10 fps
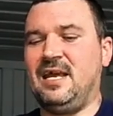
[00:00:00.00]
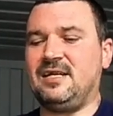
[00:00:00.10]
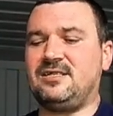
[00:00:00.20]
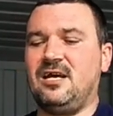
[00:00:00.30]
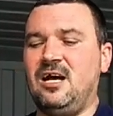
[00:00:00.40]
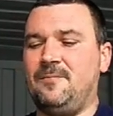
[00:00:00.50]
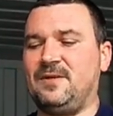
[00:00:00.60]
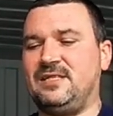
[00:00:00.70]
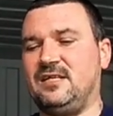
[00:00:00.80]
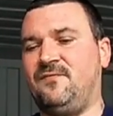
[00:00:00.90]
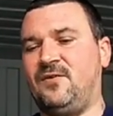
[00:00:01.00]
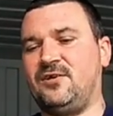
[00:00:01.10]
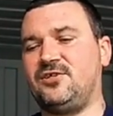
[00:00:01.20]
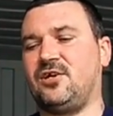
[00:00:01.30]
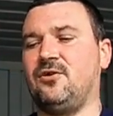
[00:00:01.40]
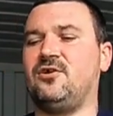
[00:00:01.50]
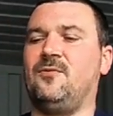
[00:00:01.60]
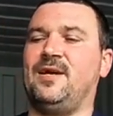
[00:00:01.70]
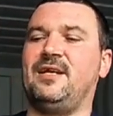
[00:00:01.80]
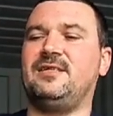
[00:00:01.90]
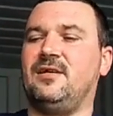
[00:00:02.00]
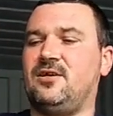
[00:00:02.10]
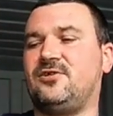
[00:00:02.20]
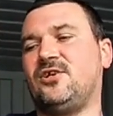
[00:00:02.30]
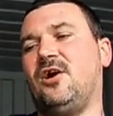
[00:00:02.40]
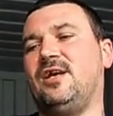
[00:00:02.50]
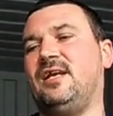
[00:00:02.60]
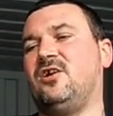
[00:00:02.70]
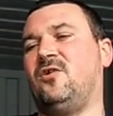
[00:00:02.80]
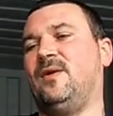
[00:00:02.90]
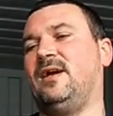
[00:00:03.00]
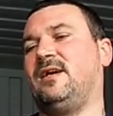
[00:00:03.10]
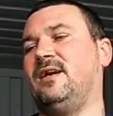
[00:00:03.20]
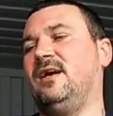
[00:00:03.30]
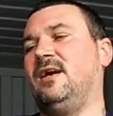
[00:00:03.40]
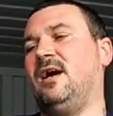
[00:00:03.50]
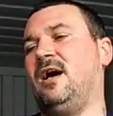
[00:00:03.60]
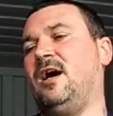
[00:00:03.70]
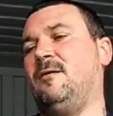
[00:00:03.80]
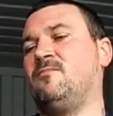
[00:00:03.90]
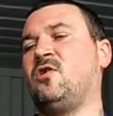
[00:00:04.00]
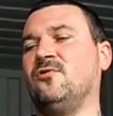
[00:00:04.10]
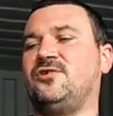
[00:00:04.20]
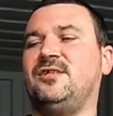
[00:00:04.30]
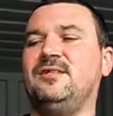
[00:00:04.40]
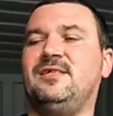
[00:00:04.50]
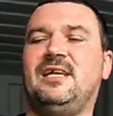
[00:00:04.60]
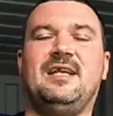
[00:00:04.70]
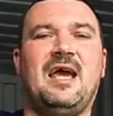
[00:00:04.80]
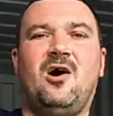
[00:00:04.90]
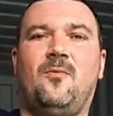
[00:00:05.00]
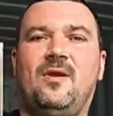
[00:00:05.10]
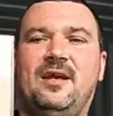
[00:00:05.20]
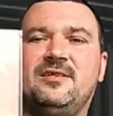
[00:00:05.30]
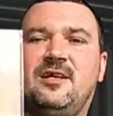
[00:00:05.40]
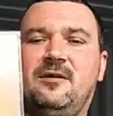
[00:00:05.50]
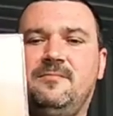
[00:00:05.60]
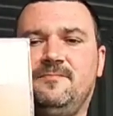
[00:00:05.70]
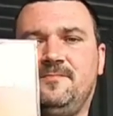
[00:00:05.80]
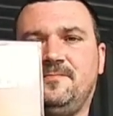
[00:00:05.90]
Next up is this Vertigo comic. This is a tiny comic, Constantine Hellblazer.